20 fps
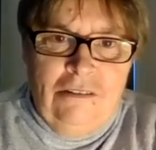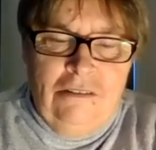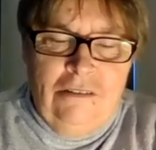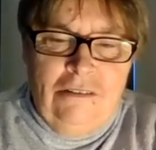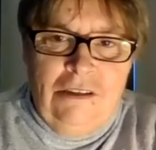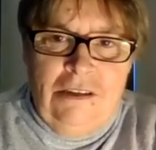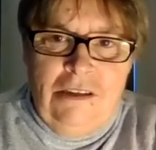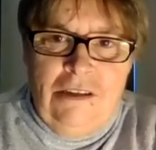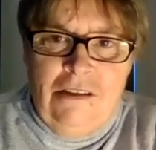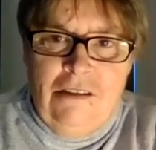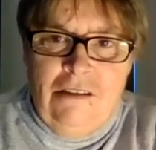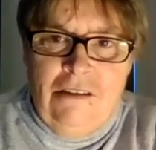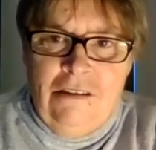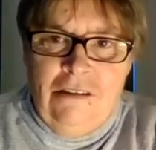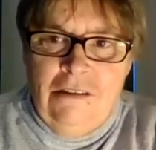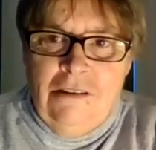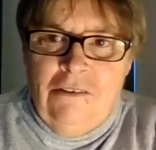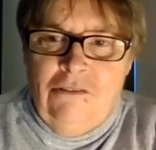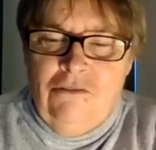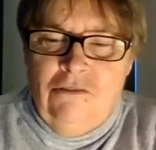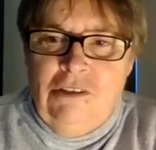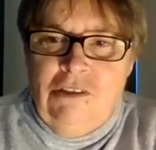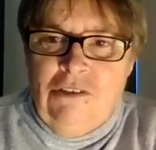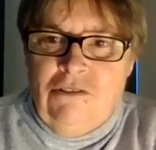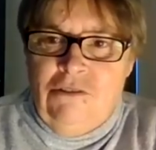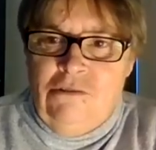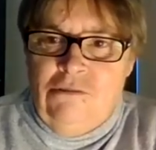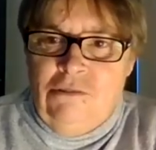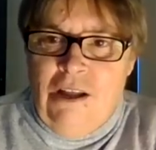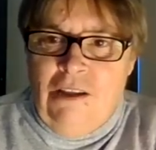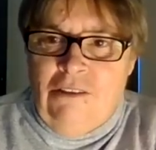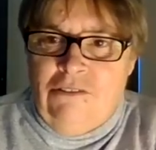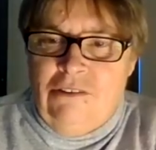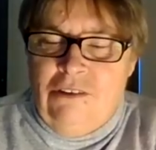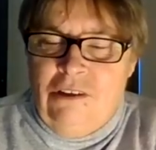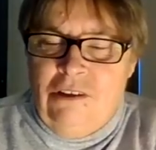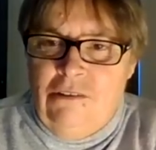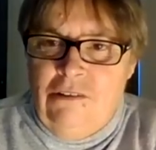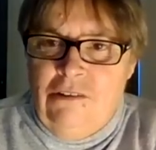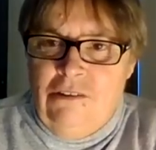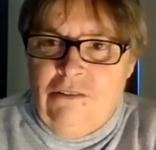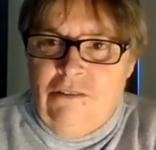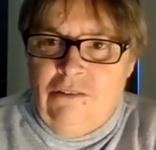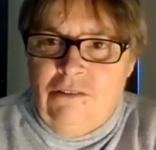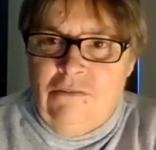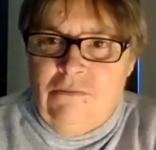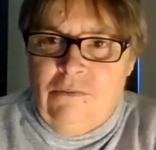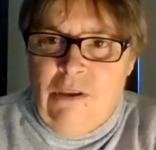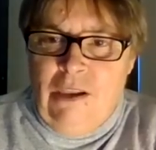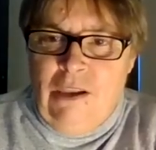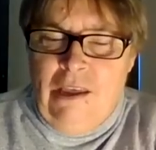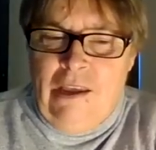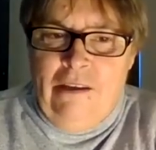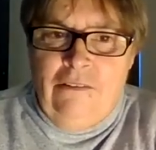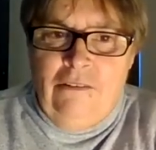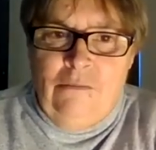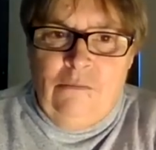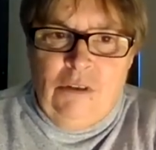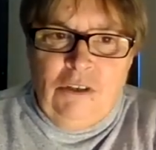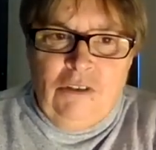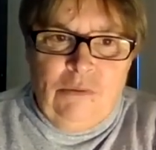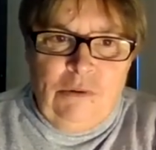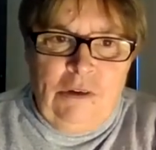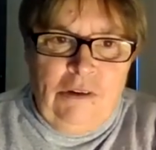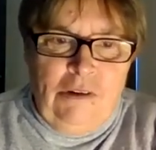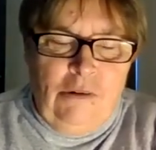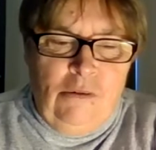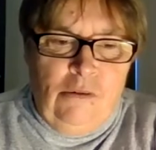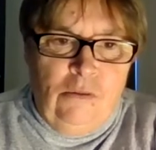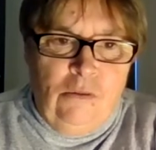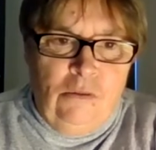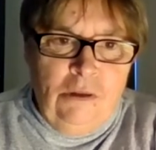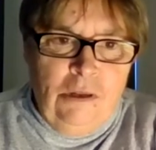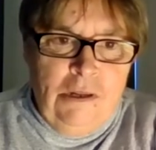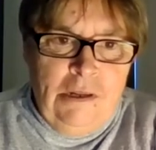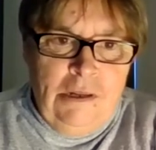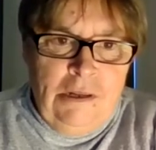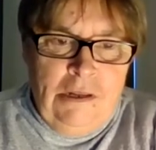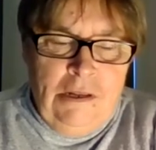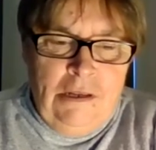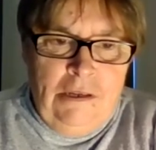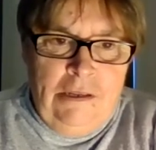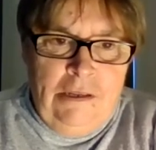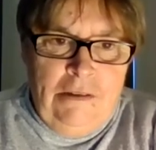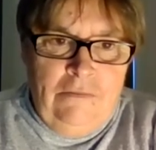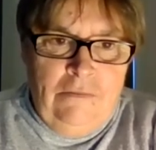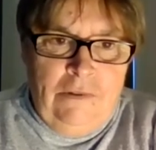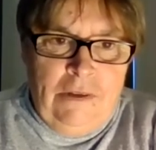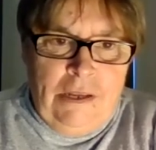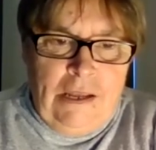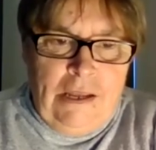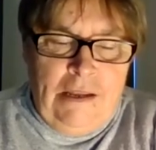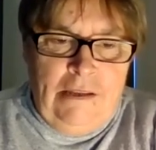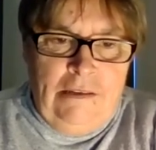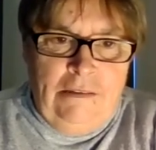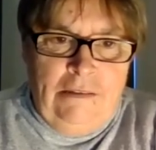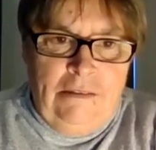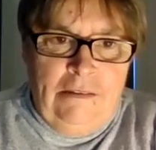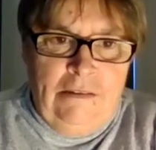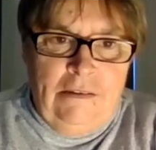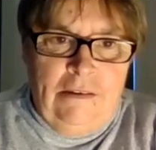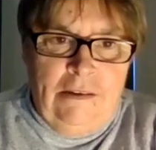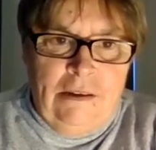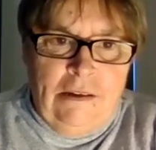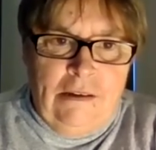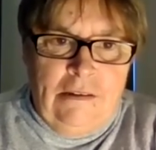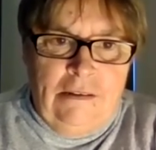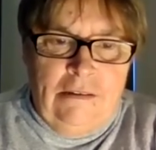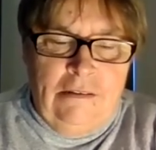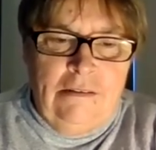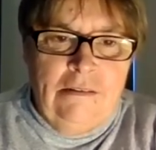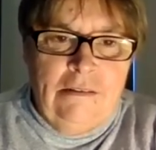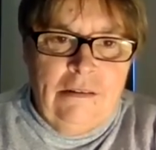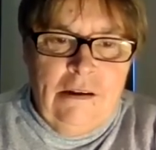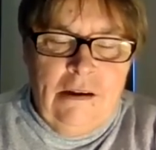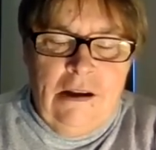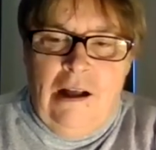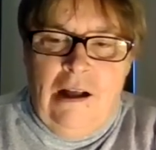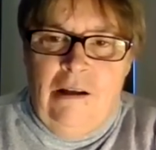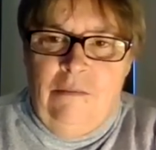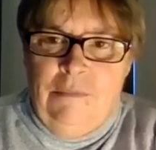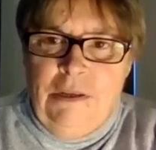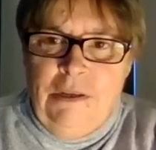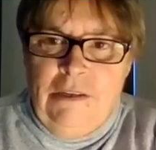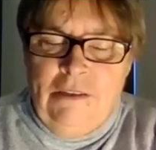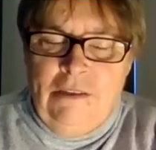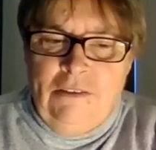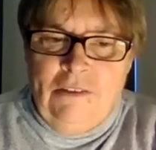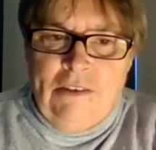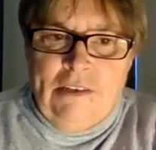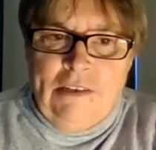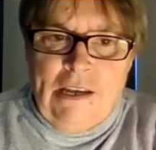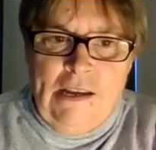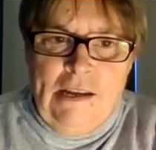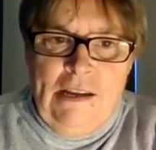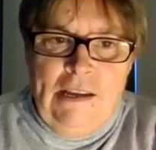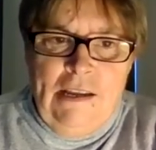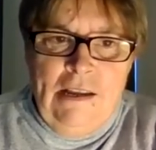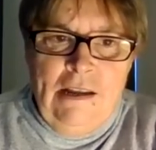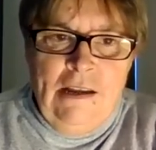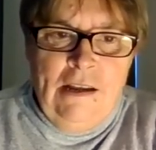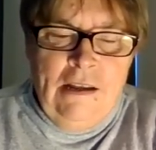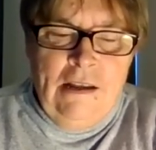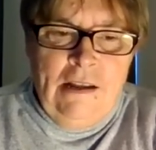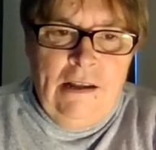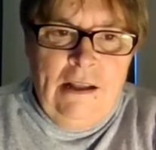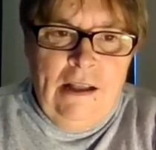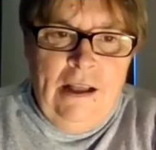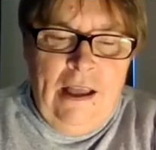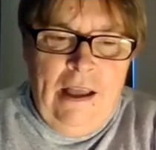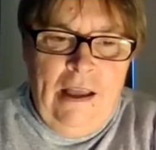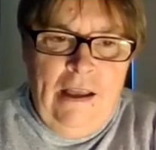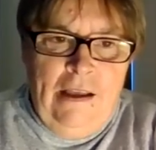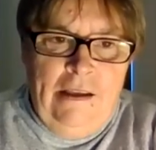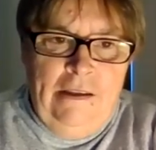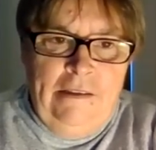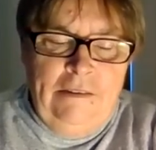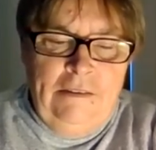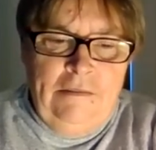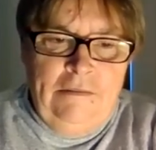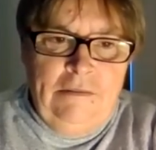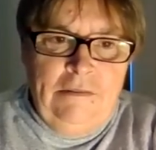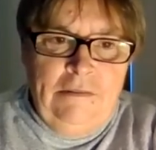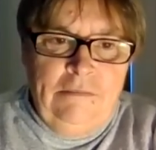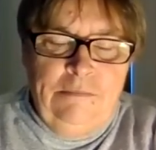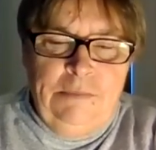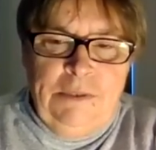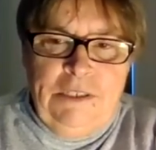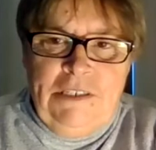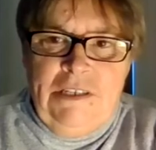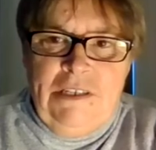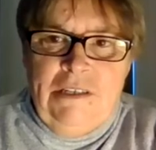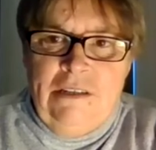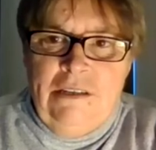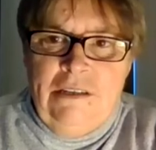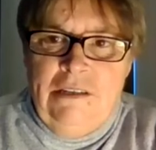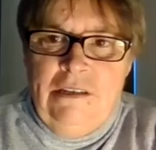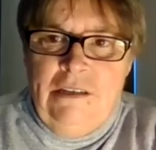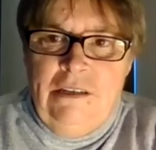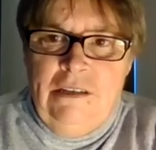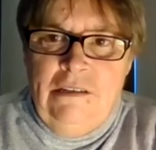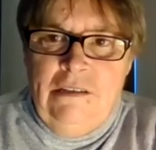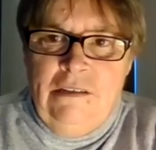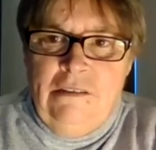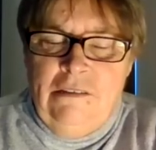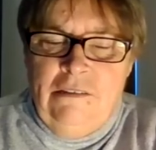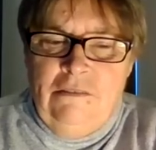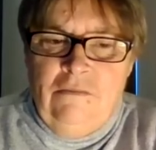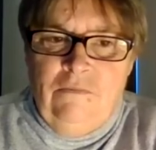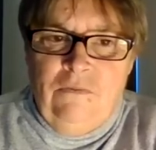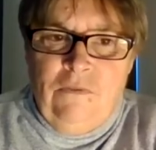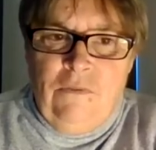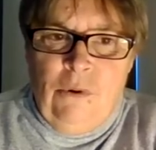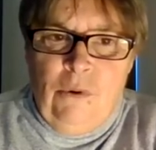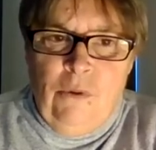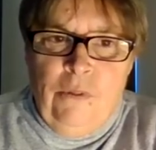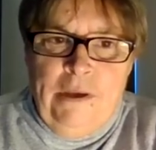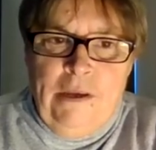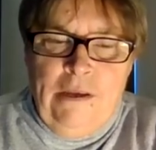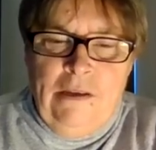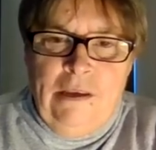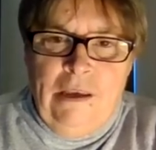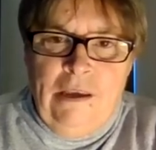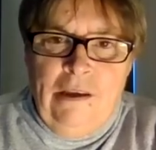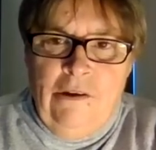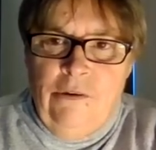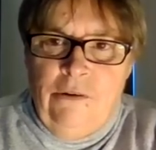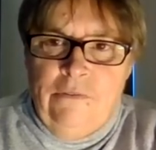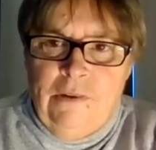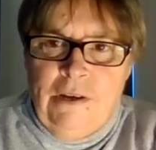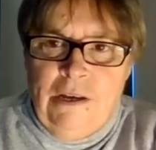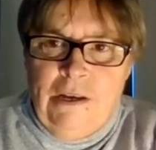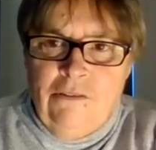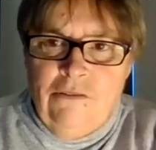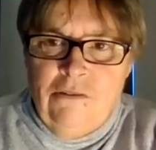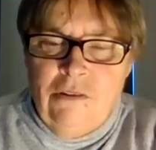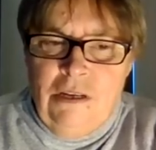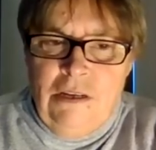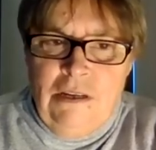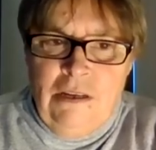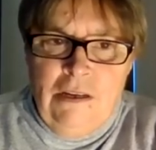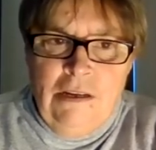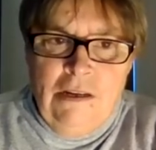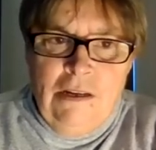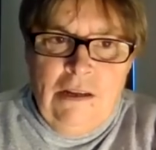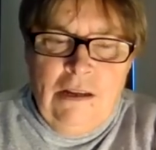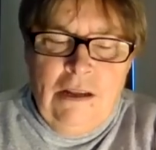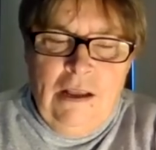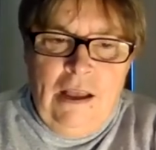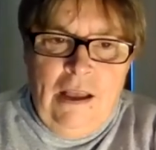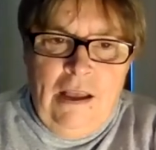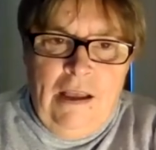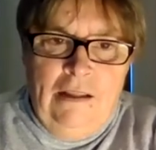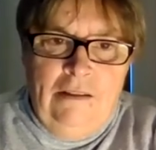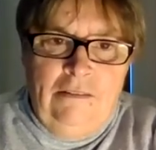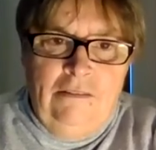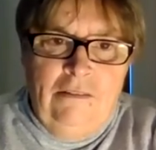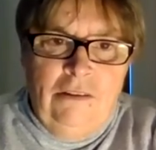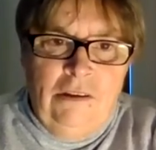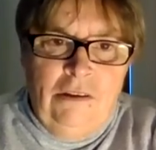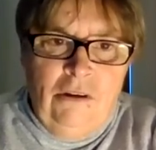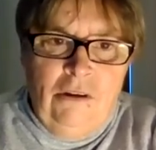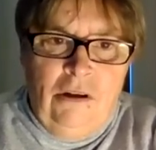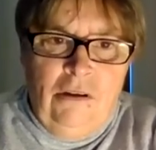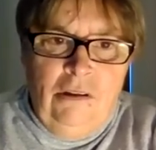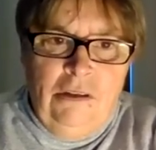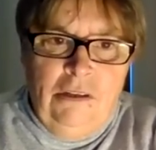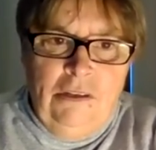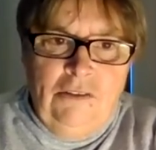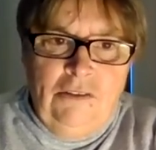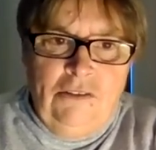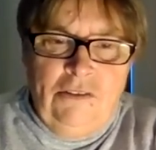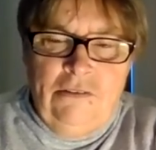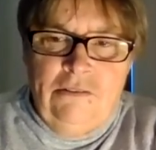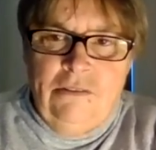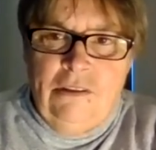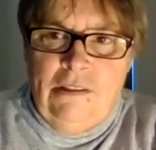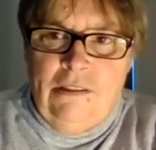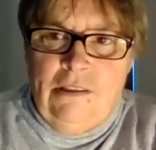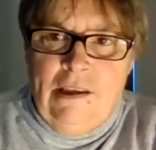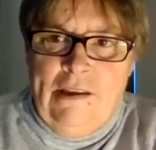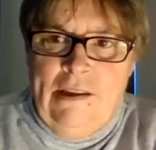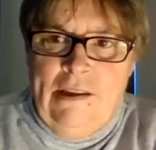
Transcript: the traditional custodians of the land on which we all live and are meeting today, and particularly for their care of country and the knowledge that they